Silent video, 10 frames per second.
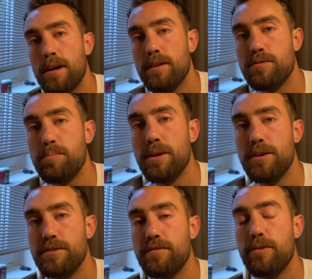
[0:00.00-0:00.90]
it's
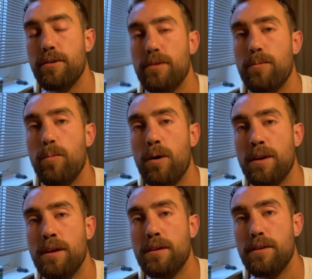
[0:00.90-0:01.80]
beers for
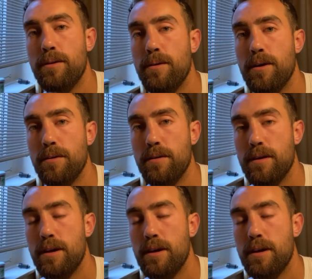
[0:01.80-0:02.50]
€1.